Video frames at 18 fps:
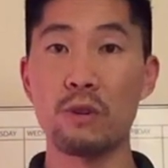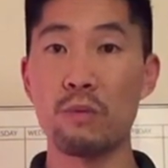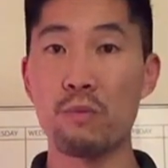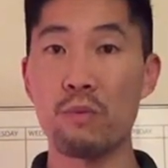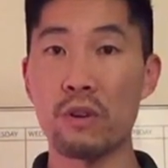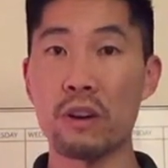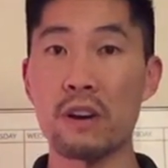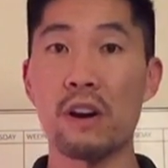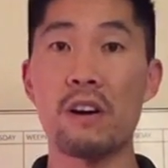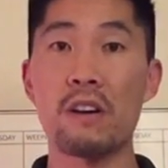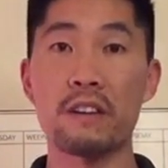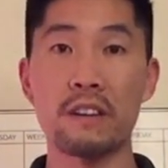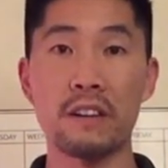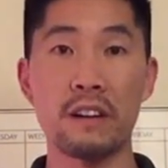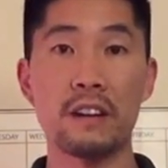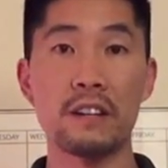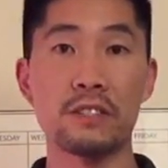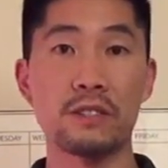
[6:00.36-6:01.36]
You can work hard
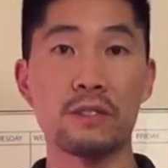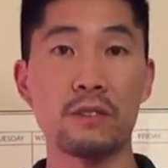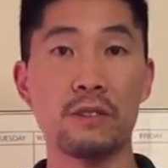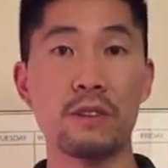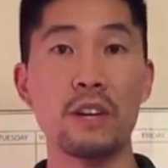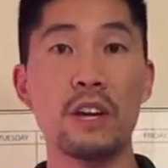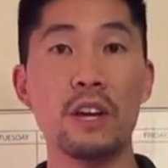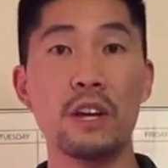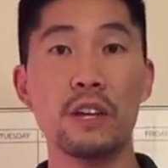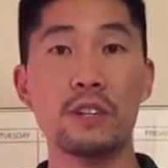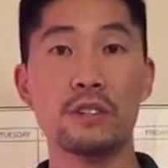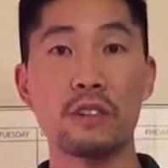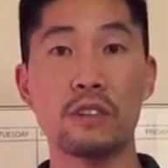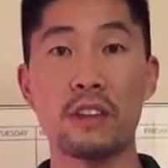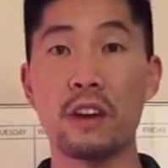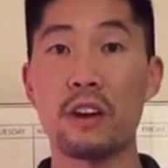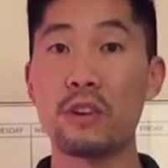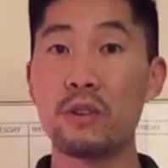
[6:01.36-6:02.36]
and hustle.
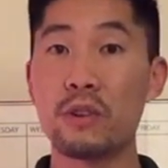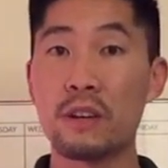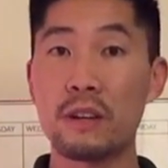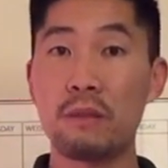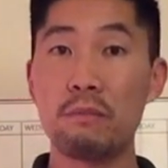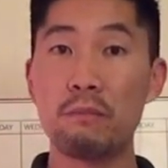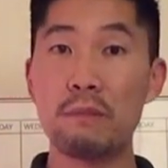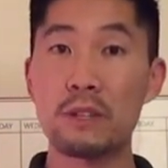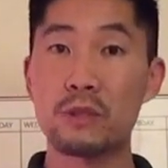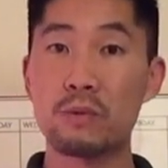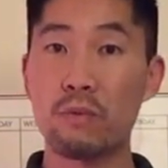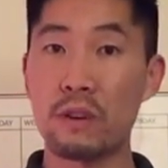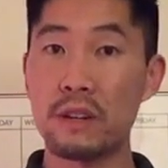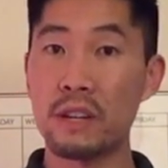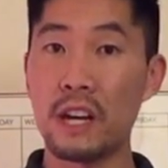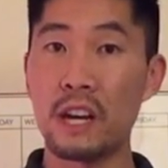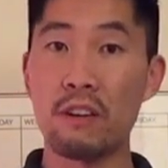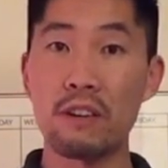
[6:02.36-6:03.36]
So there you can miss
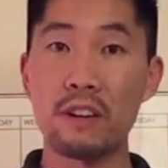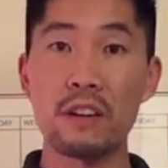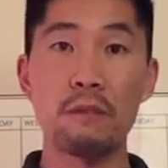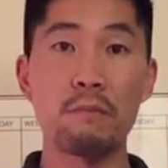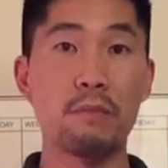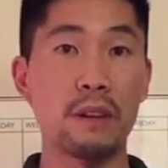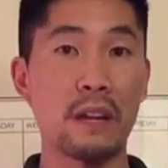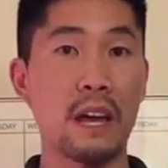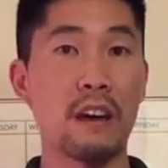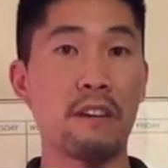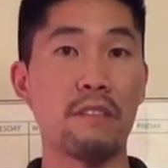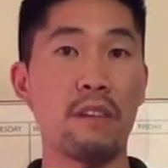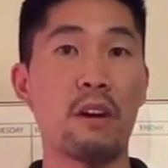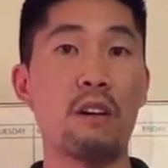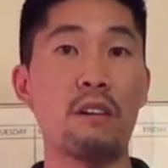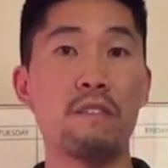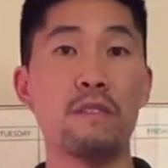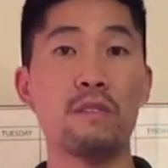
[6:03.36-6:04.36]
1 area, but have
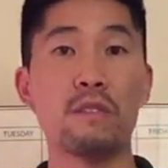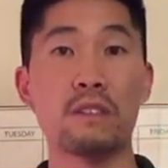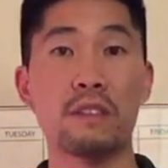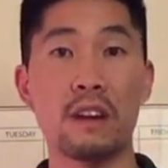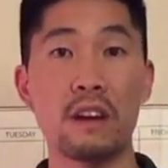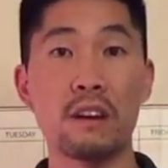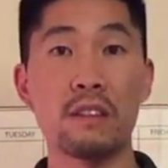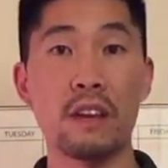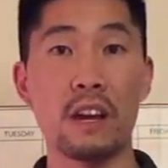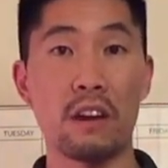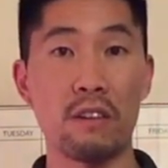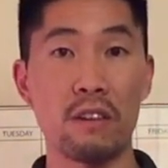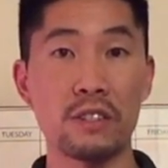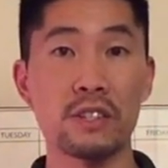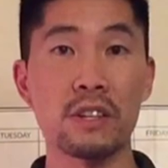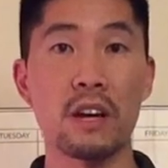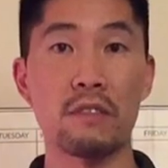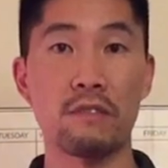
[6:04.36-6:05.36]
all 4 of the other
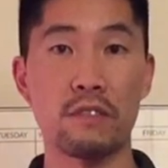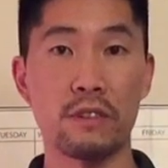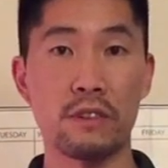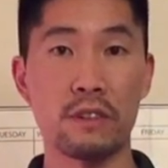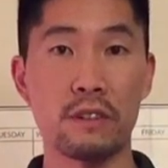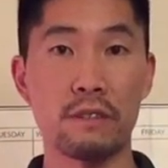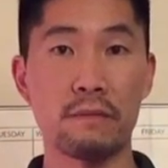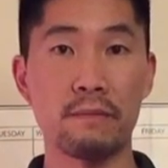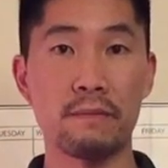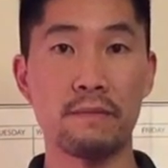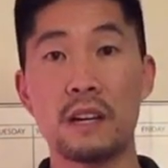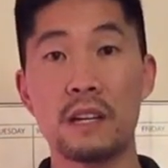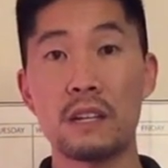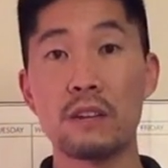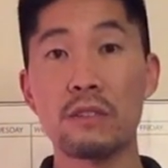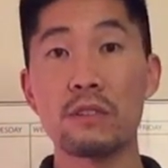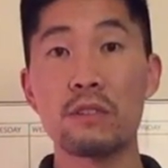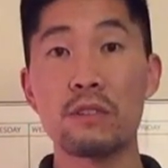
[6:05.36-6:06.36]
areas covered.
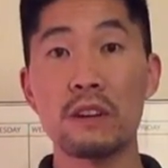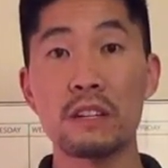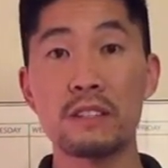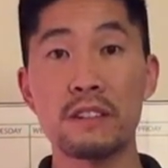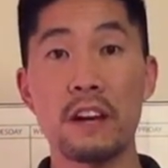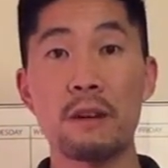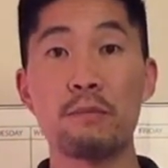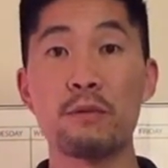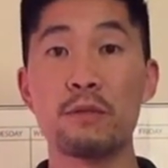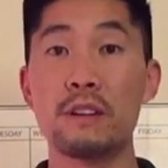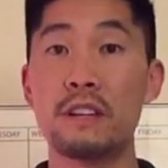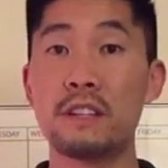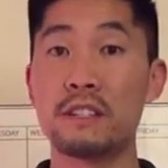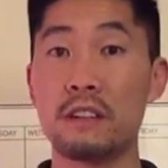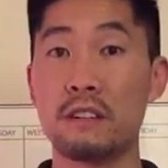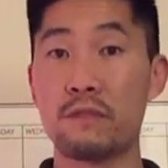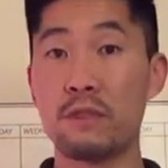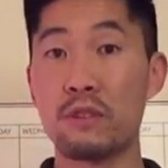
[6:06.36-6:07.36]
Another good example
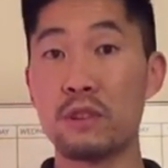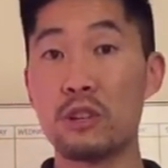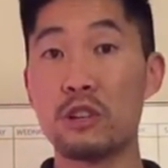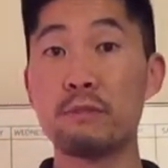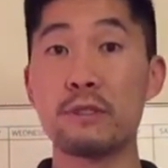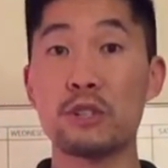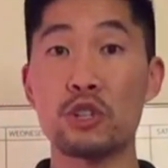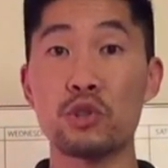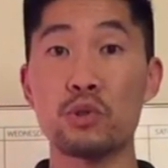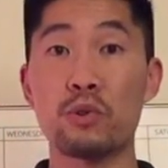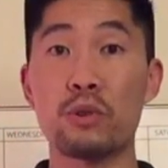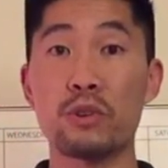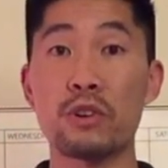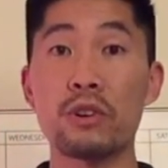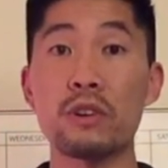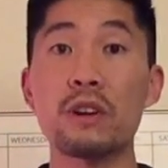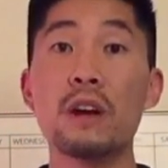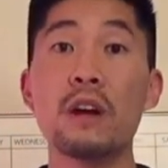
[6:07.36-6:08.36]
is if you're a little bit
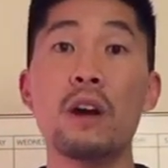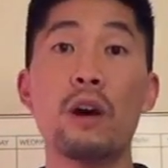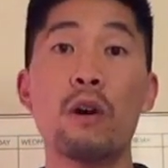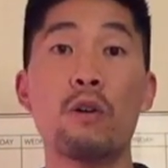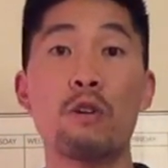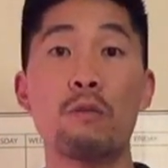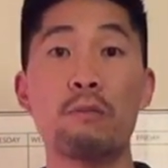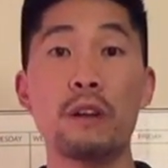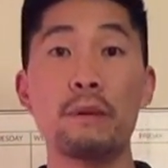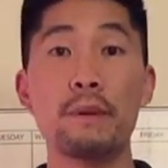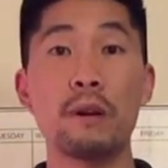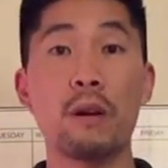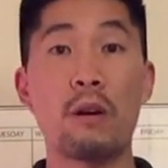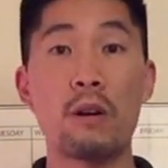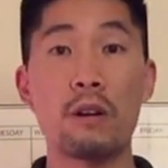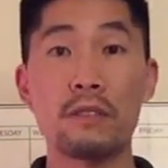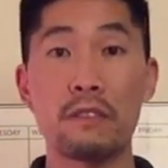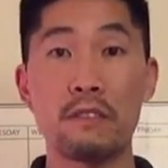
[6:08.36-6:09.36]
shorter, or
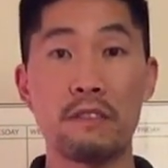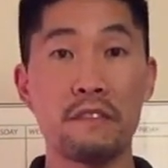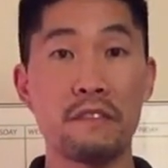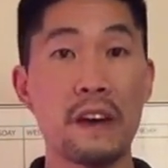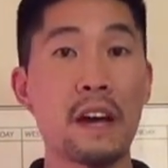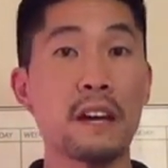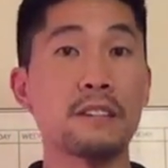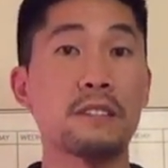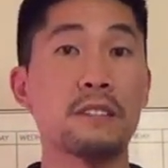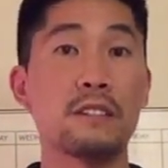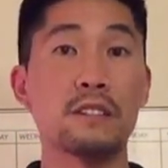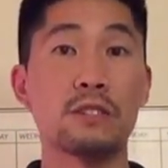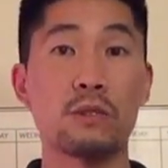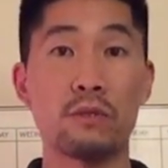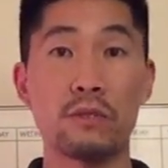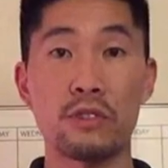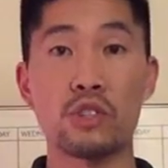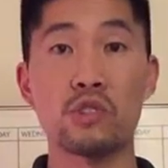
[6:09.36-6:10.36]
maybe aren't the
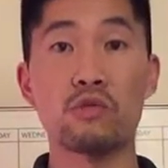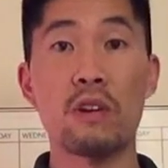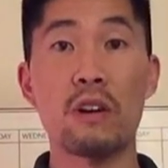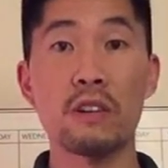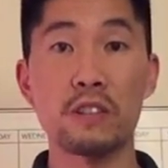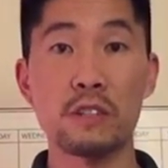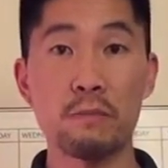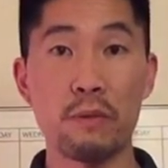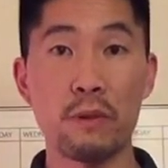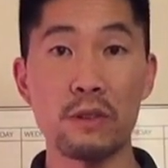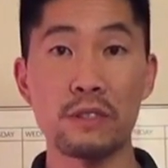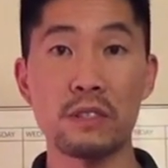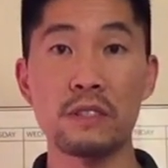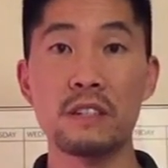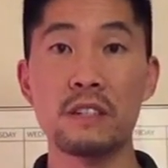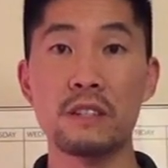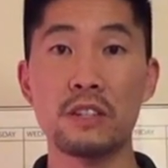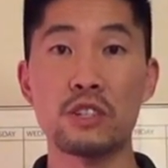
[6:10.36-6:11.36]
fastest or the strongest
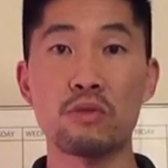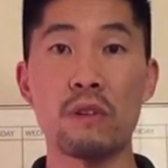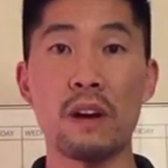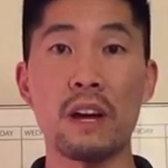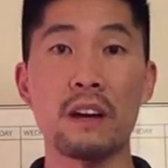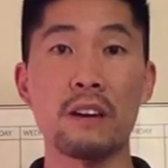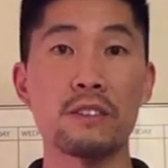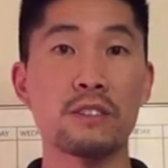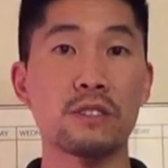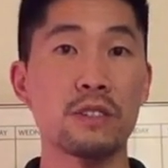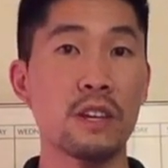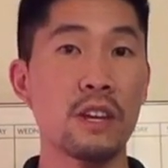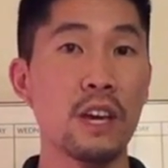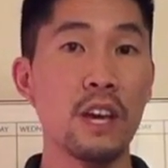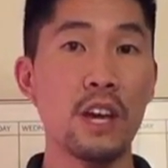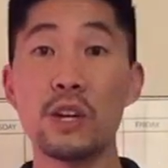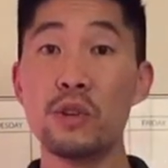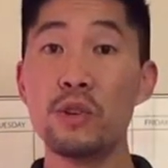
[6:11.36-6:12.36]
person in the tryouts,
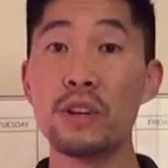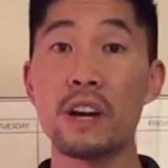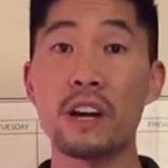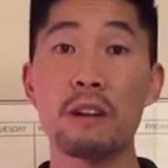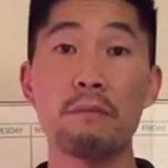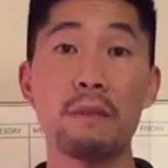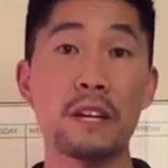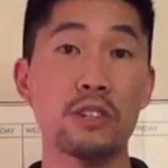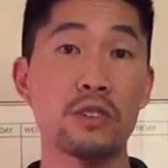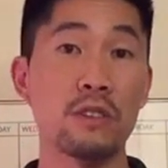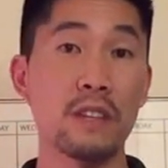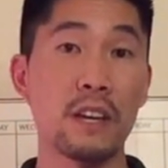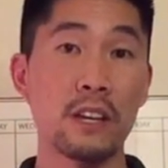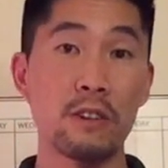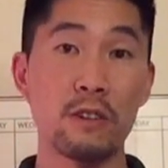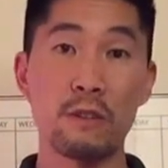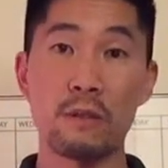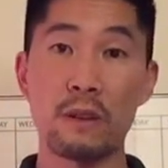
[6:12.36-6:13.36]
you got to make sure
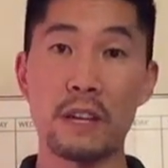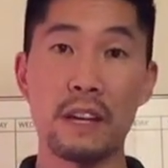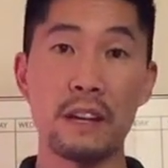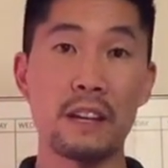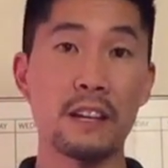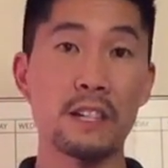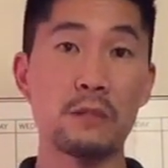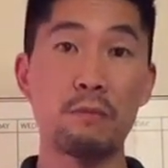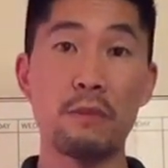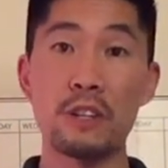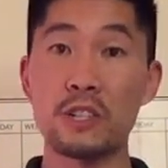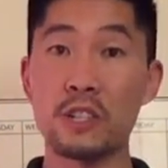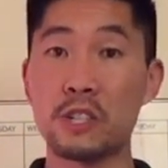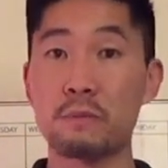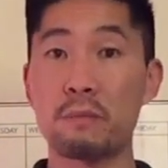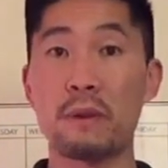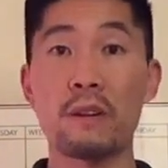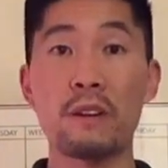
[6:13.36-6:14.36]
that you're getting as much
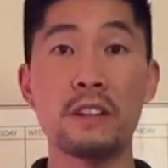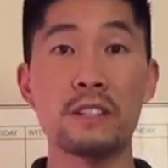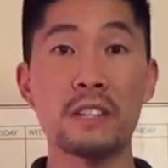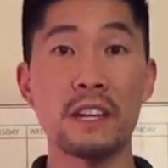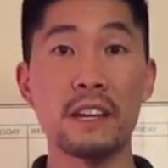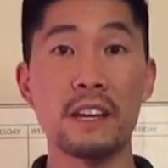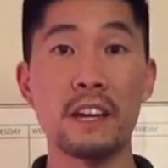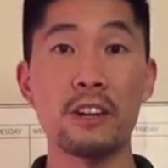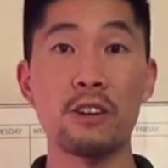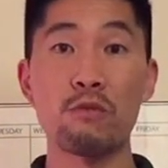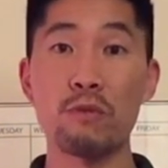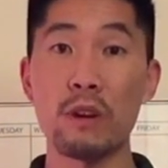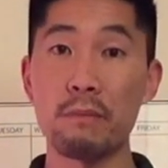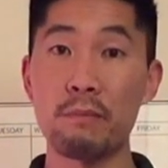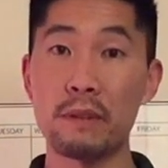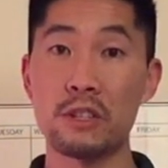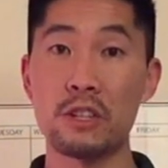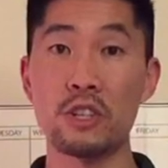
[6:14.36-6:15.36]
experience and getting your
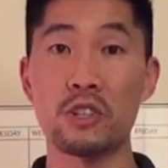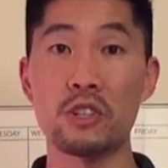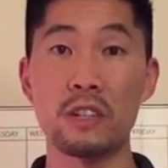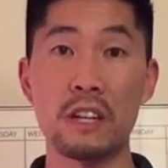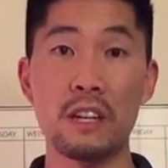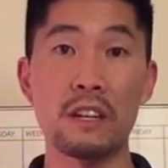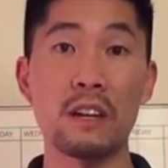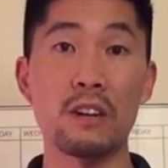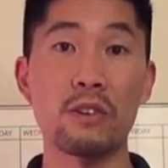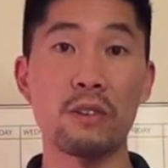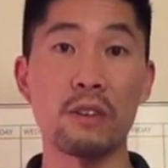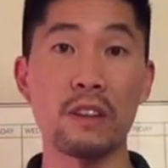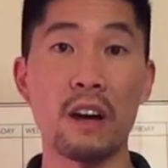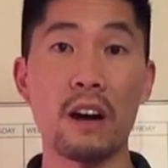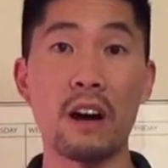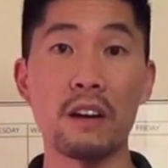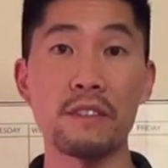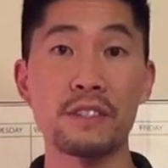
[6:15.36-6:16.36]
repetition in during
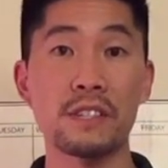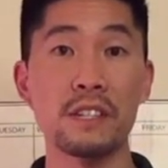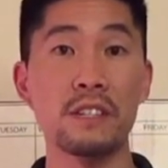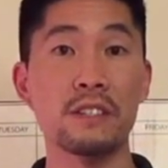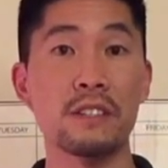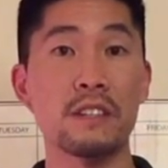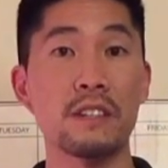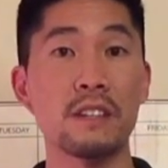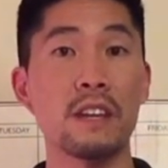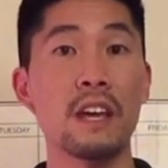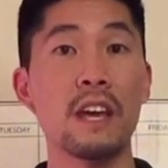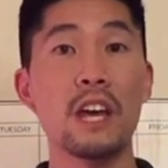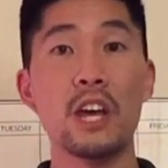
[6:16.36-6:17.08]
the off season.